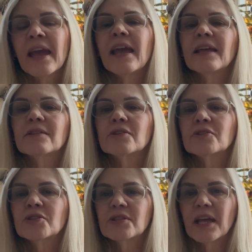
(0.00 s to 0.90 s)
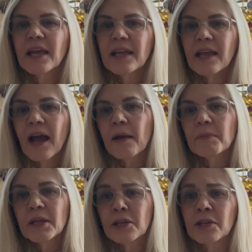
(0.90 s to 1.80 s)
and today I'm
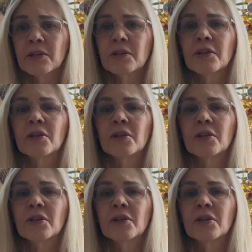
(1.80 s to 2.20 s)
here